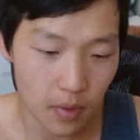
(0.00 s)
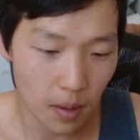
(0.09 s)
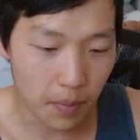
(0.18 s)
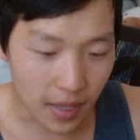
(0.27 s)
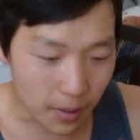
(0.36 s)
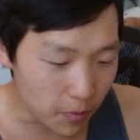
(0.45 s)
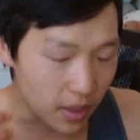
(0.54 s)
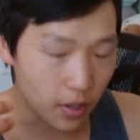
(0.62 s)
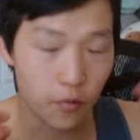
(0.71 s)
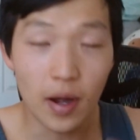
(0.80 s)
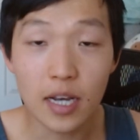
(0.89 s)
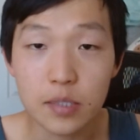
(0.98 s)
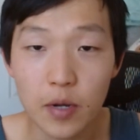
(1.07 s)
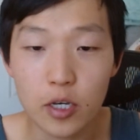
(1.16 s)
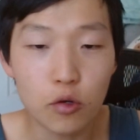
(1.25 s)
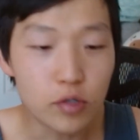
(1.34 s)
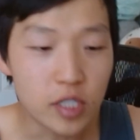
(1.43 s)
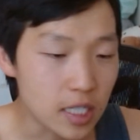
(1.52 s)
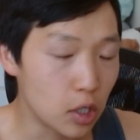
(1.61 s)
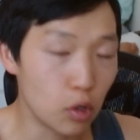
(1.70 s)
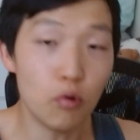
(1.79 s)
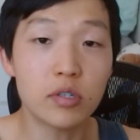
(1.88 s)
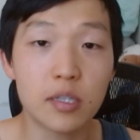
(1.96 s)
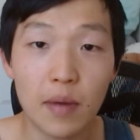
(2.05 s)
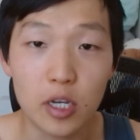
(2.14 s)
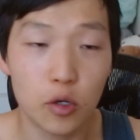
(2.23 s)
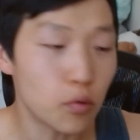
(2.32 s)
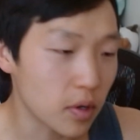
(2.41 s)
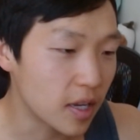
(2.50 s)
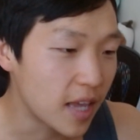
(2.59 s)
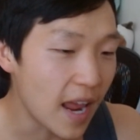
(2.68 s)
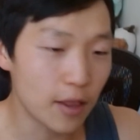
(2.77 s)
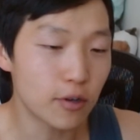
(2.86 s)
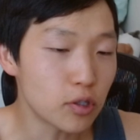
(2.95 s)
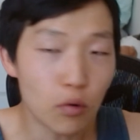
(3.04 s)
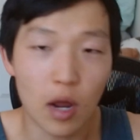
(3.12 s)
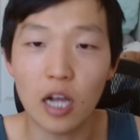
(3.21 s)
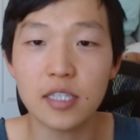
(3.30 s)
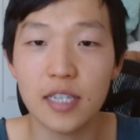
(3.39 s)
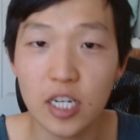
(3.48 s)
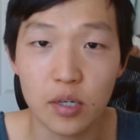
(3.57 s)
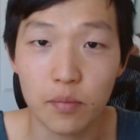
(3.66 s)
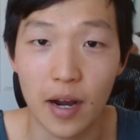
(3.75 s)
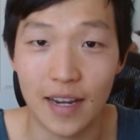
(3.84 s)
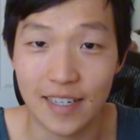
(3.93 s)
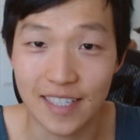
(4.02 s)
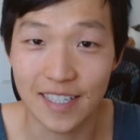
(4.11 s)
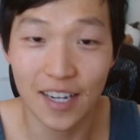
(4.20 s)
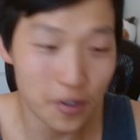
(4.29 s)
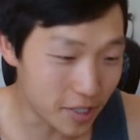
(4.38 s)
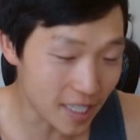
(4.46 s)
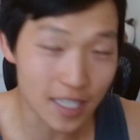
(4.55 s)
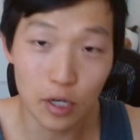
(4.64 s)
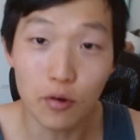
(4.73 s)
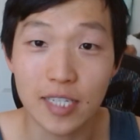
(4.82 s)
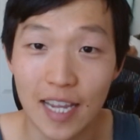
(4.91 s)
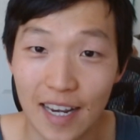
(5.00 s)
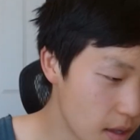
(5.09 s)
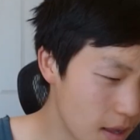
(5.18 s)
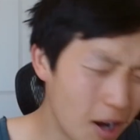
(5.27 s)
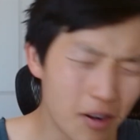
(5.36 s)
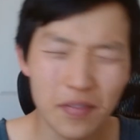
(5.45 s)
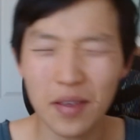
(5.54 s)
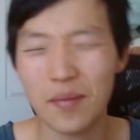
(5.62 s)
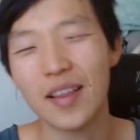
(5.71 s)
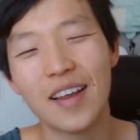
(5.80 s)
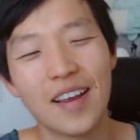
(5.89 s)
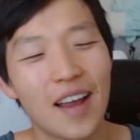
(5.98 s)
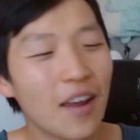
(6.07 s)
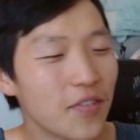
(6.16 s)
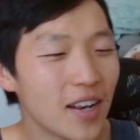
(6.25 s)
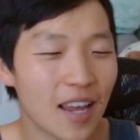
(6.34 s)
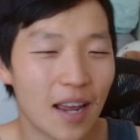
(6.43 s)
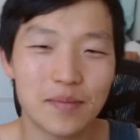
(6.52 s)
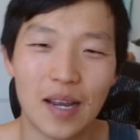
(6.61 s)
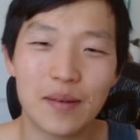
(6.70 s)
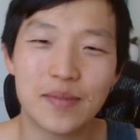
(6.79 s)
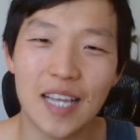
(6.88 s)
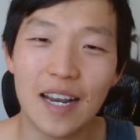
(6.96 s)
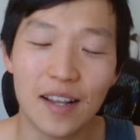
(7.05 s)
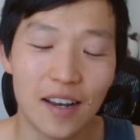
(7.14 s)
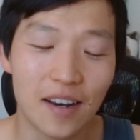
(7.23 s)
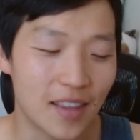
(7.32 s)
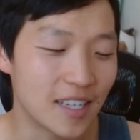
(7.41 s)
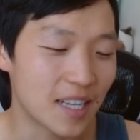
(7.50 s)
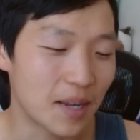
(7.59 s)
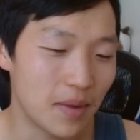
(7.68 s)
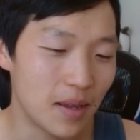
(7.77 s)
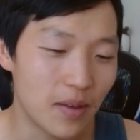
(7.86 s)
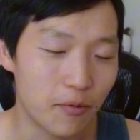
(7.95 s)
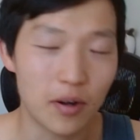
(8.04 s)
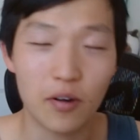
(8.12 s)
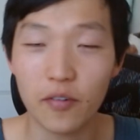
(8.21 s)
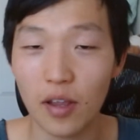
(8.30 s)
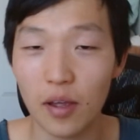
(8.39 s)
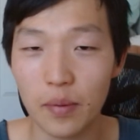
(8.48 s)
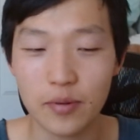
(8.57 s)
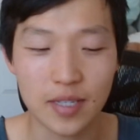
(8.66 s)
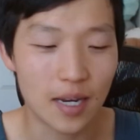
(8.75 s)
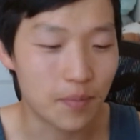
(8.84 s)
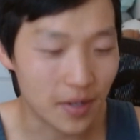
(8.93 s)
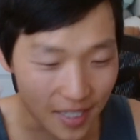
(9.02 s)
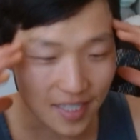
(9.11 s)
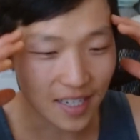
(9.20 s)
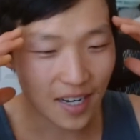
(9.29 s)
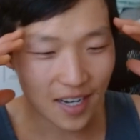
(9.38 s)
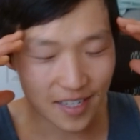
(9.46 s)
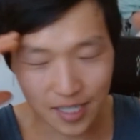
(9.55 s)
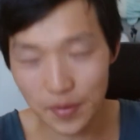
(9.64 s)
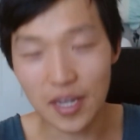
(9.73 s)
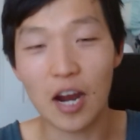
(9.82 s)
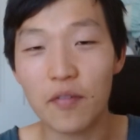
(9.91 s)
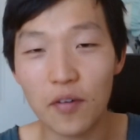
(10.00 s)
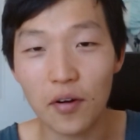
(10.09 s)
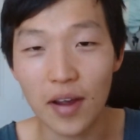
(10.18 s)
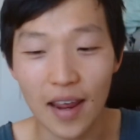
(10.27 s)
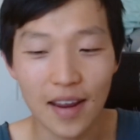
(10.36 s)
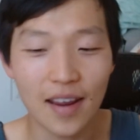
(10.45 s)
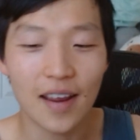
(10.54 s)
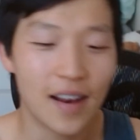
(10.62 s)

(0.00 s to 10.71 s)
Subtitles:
But then with credit spread, you just lose the money. There's no consolation prize. You just lose it. I don't know if that, I feel like I've said a lot of things that maybe I went over a lot of people's head, but just be careful, okay?